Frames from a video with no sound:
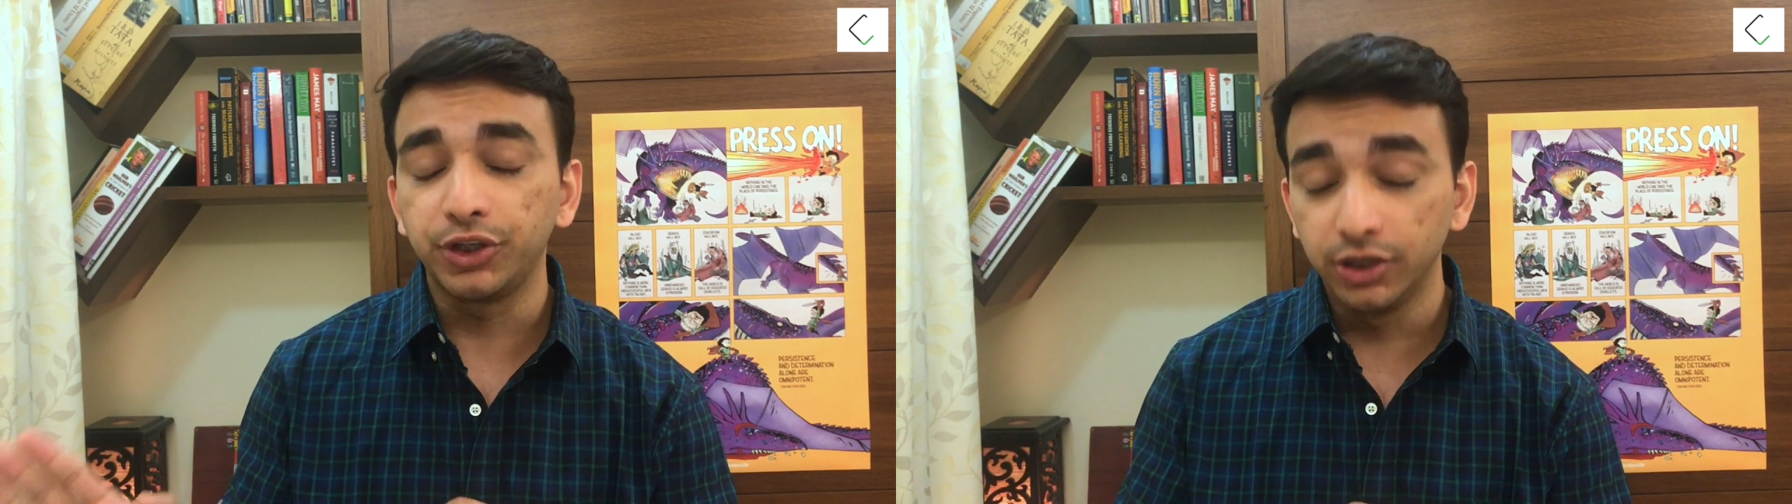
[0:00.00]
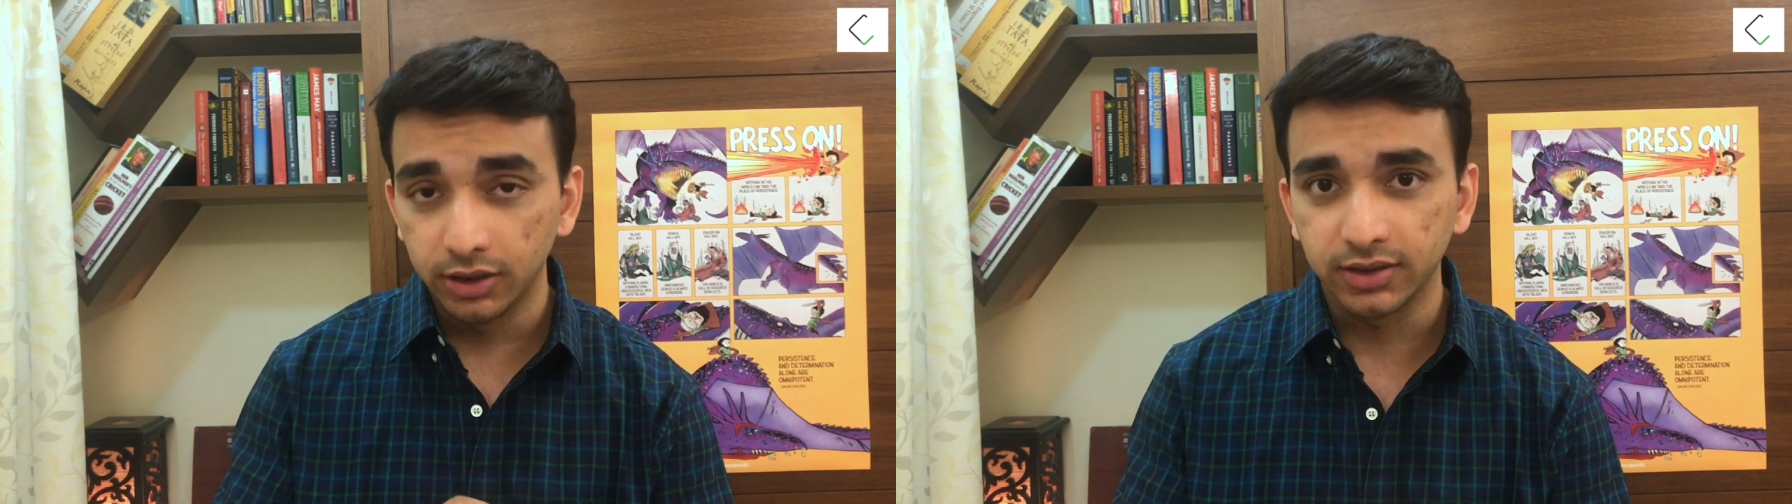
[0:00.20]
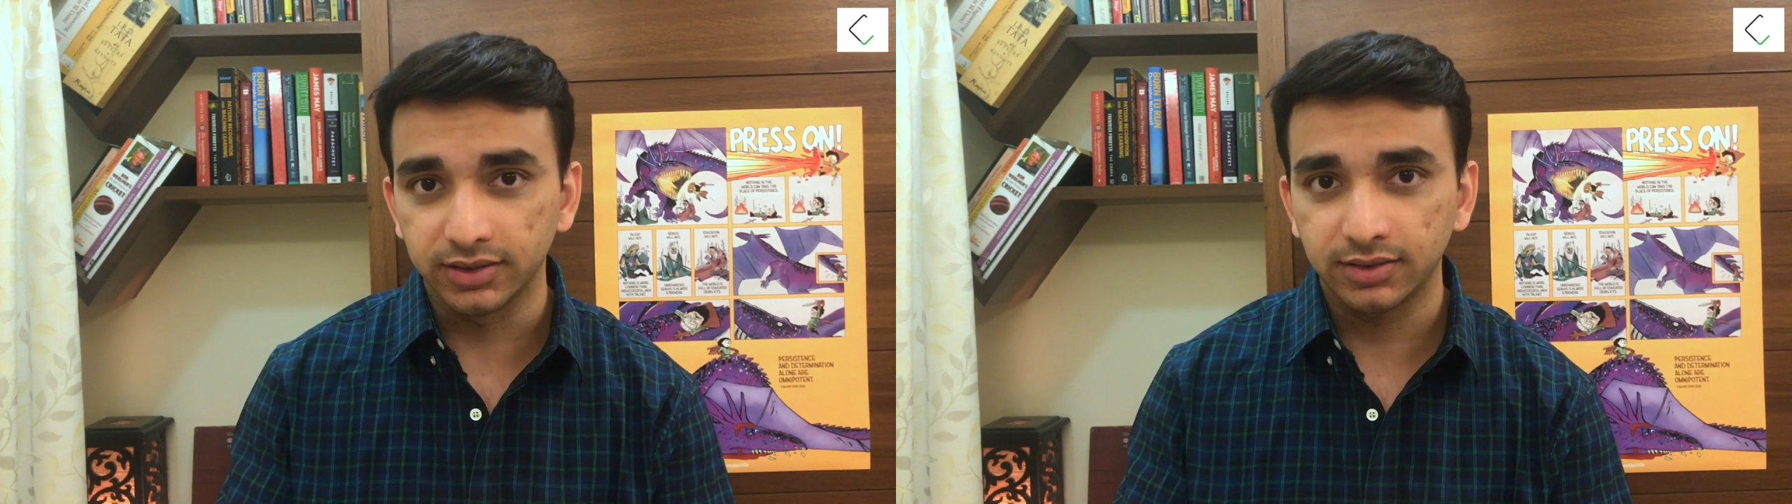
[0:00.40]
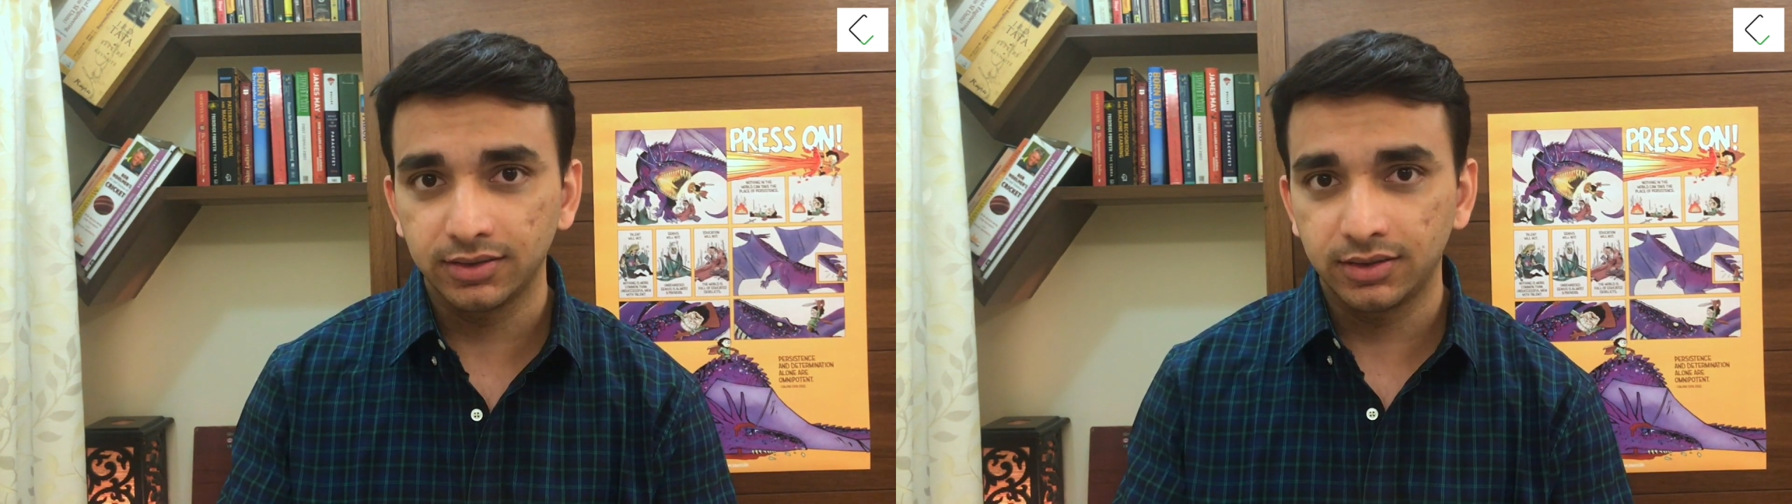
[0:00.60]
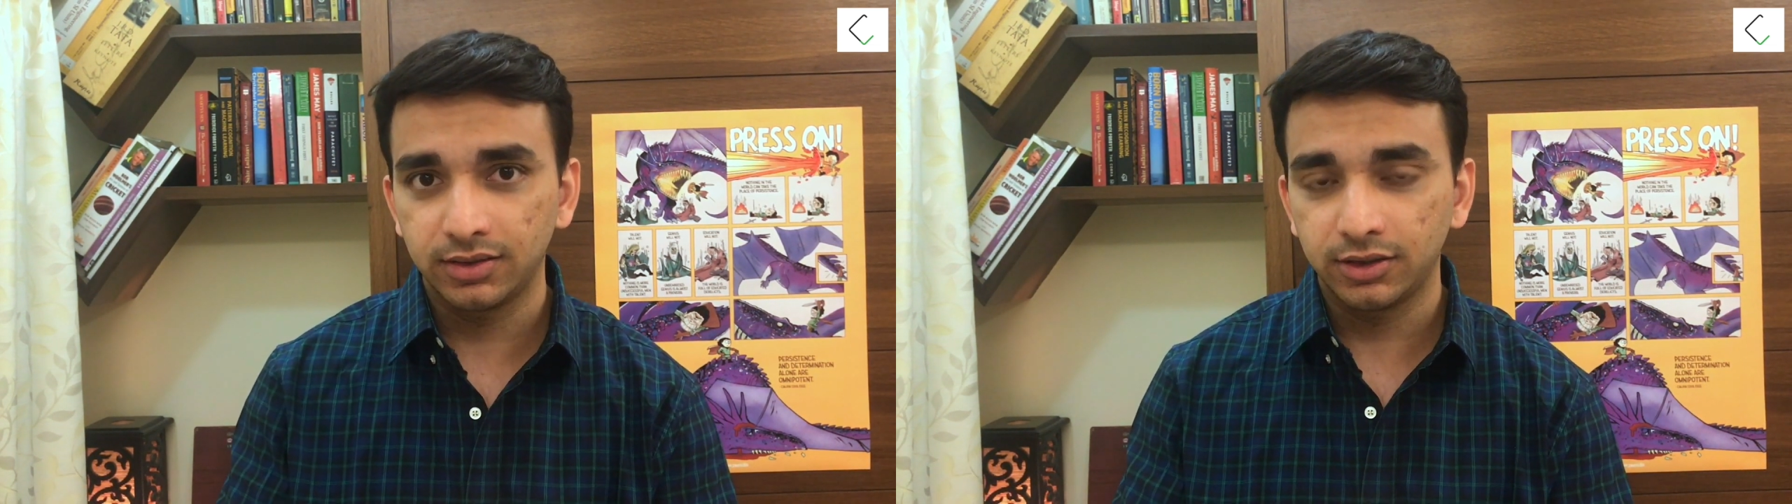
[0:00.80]

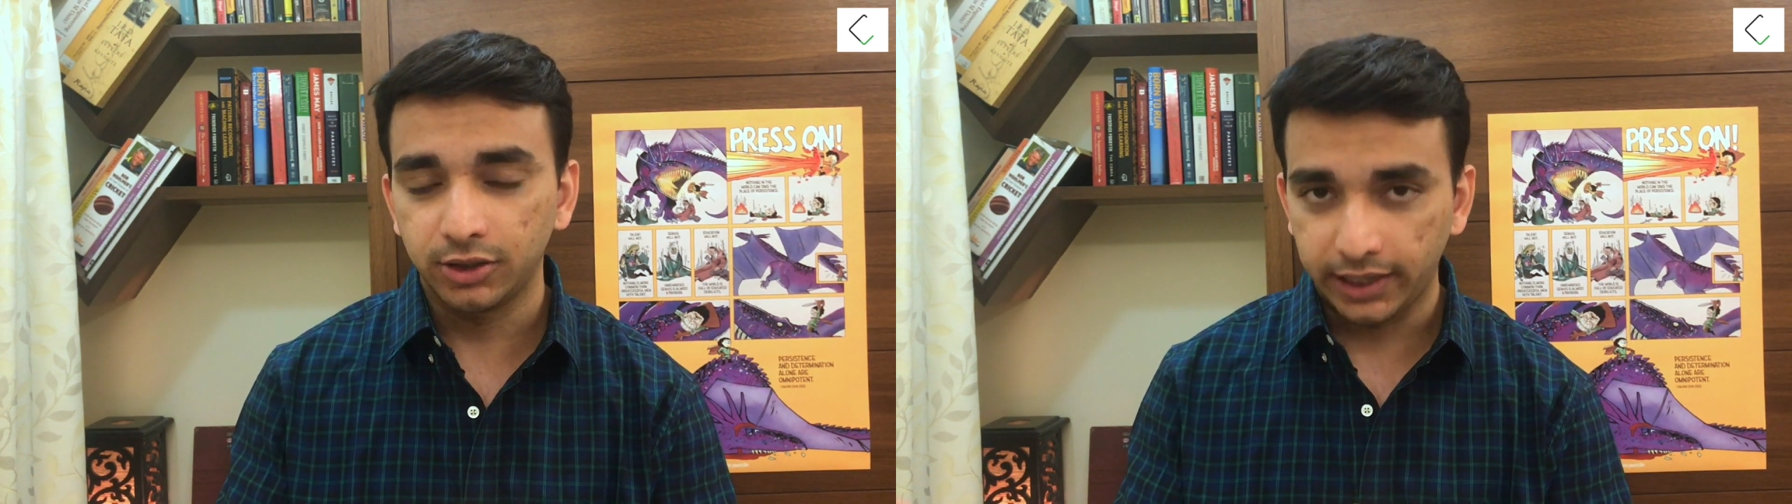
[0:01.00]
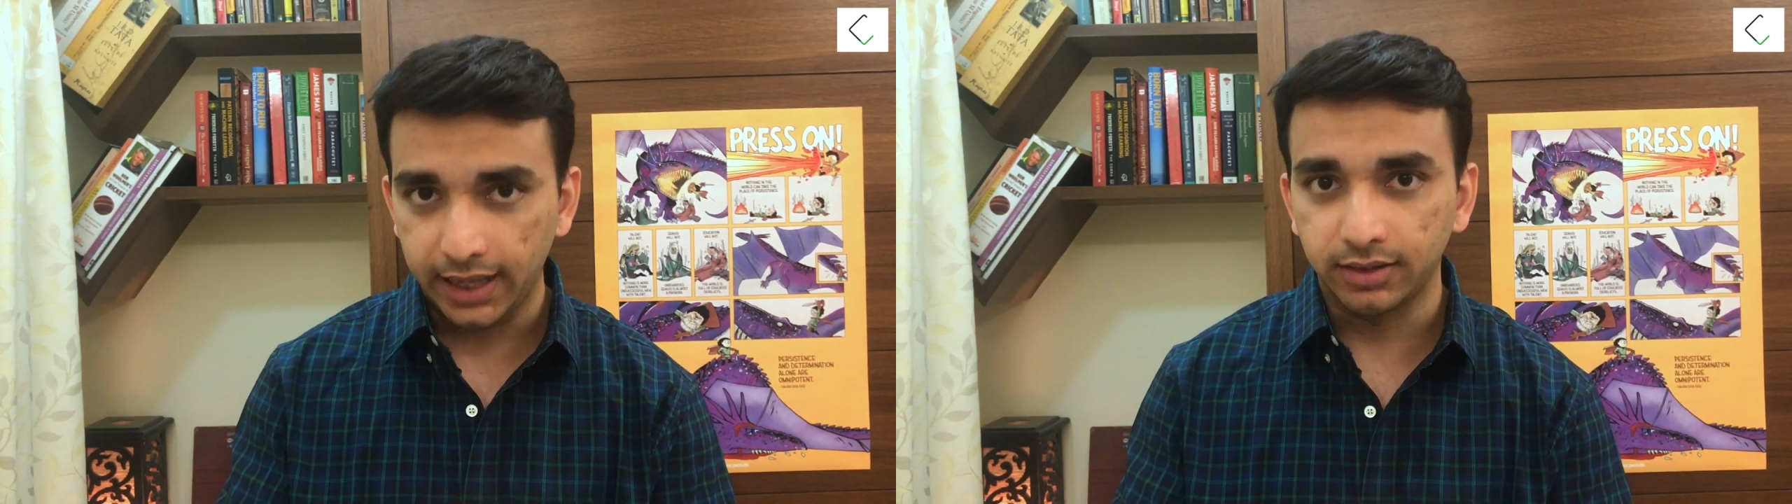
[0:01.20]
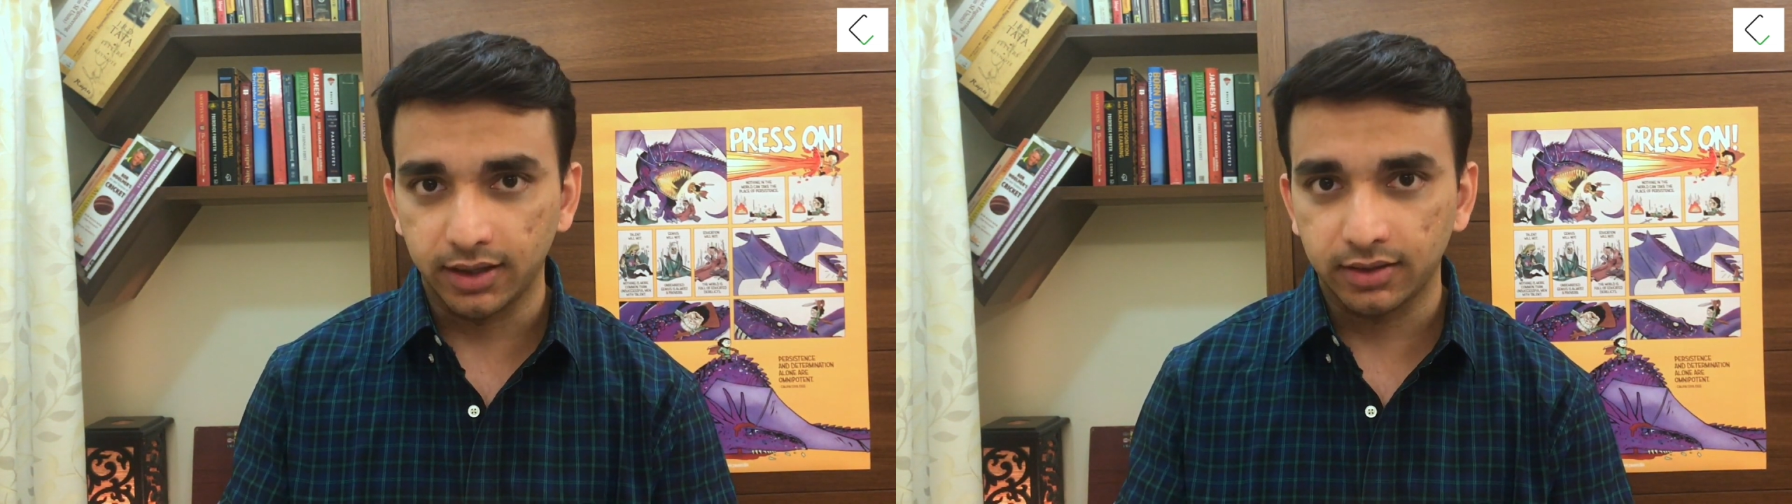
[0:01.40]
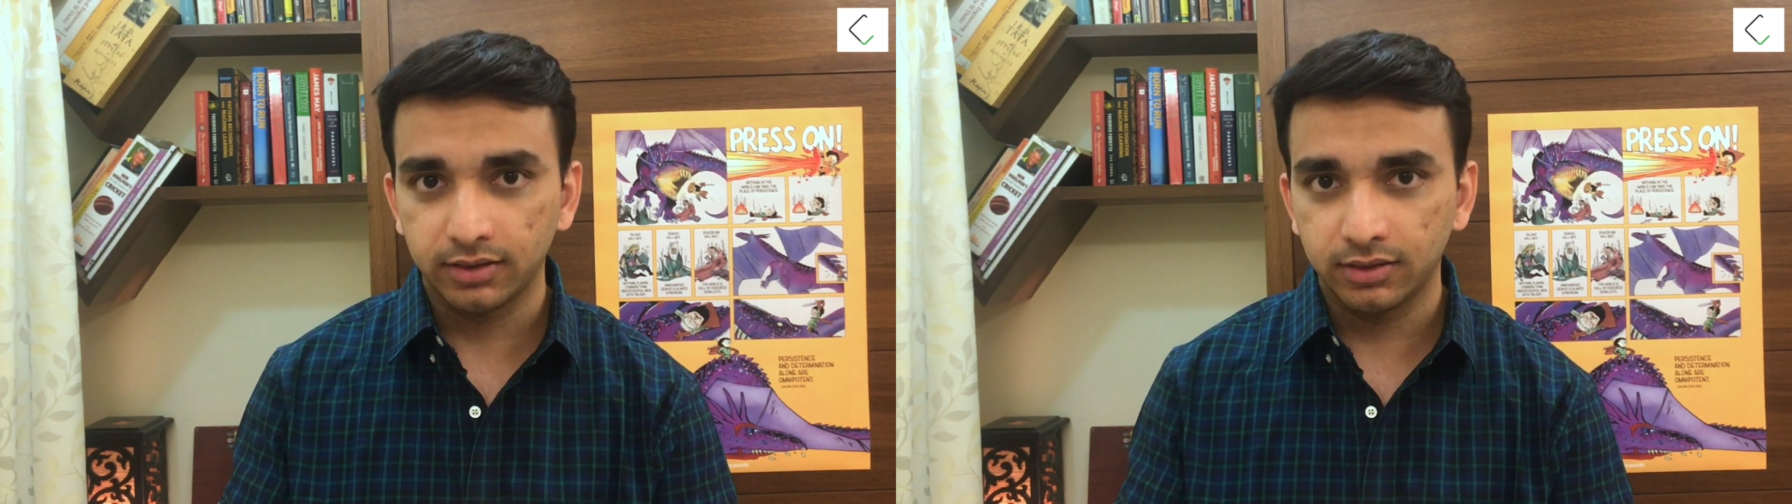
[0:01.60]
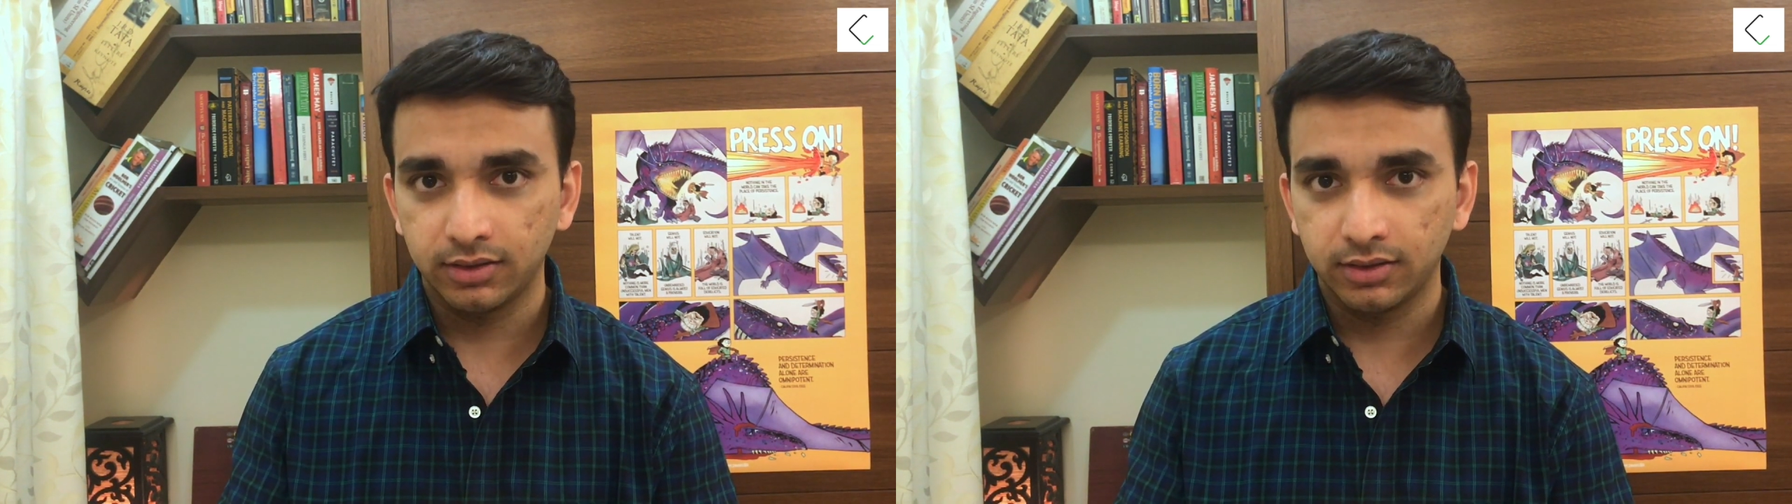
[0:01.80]
years to get there.